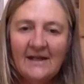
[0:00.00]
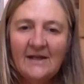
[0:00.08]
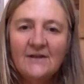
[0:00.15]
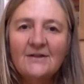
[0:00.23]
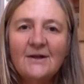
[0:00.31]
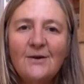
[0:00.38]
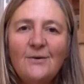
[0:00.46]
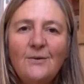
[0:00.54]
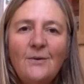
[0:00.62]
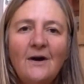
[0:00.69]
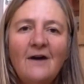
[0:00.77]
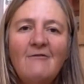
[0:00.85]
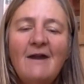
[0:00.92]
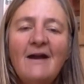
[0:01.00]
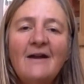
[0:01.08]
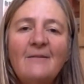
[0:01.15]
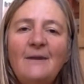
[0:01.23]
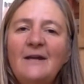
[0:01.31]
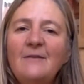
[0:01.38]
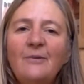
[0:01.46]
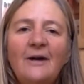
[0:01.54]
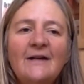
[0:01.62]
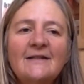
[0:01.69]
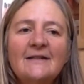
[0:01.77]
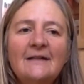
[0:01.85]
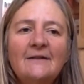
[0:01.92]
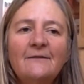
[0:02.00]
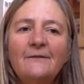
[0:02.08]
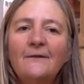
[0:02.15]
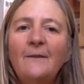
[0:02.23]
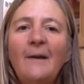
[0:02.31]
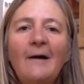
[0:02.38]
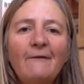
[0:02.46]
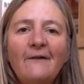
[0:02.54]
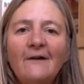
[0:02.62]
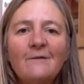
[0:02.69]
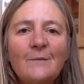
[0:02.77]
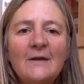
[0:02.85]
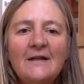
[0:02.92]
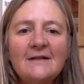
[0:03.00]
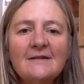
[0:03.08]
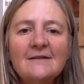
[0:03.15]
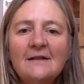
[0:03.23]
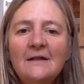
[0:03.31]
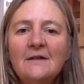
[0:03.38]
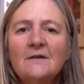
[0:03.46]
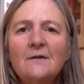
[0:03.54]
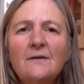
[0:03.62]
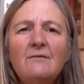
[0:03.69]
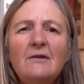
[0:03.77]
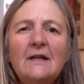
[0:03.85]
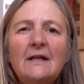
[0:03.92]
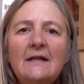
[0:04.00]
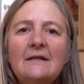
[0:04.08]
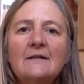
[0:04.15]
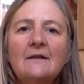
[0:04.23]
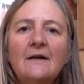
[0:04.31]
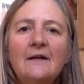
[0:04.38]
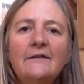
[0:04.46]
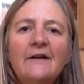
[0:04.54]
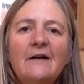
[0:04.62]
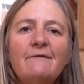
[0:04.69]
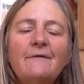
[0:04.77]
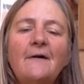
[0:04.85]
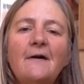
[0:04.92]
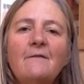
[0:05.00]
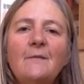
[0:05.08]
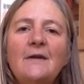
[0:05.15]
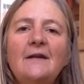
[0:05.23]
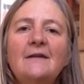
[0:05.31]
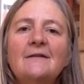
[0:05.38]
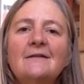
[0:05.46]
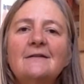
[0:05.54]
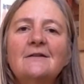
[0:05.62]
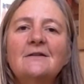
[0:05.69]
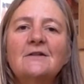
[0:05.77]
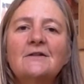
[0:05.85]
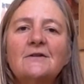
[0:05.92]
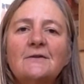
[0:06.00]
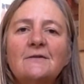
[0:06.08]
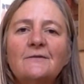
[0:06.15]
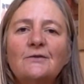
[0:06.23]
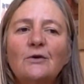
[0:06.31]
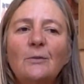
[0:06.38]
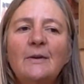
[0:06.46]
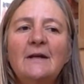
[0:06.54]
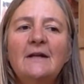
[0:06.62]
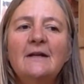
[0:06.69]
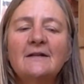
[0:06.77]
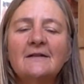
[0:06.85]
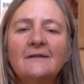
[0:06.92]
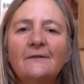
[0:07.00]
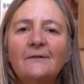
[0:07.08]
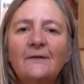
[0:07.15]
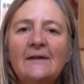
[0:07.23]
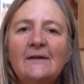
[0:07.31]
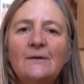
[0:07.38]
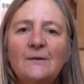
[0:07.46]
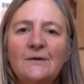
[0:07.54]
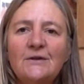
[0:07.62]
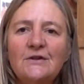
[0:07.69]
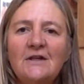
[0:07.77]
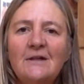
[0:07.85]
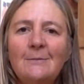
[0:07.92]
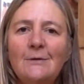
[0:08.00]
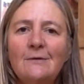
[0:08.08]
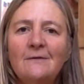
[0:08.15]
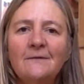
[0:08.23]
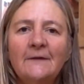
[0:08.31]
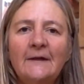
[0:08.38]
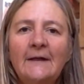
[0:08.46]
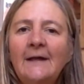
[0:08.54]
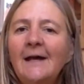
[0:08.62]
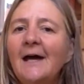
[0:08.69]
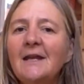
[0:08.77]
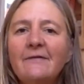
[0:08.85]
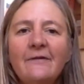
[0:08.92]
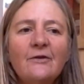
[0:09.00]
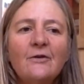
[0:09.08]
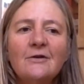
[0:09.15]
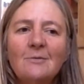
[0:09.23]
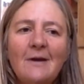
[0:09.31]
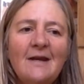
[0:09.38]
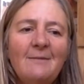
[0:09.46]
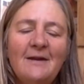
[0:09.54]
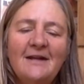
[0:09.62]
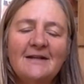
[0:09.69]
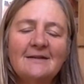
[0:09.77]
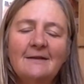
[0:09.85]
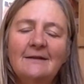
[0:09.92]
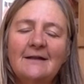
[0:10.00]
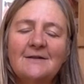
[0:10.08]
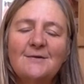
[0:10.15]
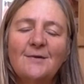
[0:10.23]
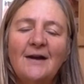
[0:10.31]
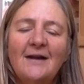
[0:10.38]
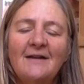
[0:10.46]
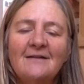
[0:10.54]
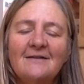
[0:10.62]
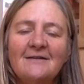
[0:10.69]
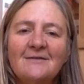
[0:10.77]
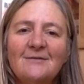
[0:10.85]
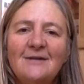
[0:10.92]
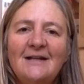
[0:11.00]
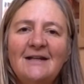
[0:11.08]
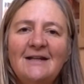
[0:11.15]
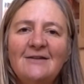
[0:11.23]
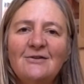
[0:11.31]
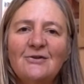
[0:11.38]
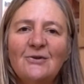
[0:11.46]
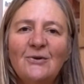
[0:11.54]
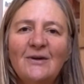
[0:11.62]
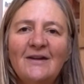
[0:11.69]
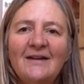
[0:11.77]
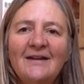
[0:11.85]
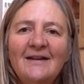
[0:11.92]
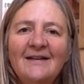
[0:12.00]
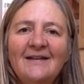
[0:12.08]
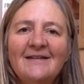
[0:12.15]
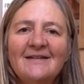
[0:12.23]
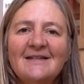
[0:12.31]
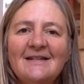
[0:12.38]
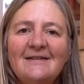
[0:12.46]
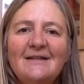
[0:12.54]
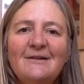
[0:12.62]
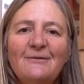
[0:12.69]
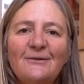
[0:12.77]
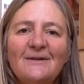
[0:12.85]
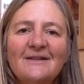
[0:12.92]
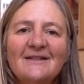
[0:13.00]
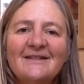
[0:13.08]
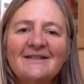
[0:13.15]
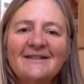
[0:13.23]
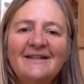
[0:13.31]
So I recommend practicing for about 5 minutes. So you really need to kind of have 5 minutes to just sort of drop in and to feel the qi move. And if you've got 20 minutes, then that's great. Just really enjoy and see the difference.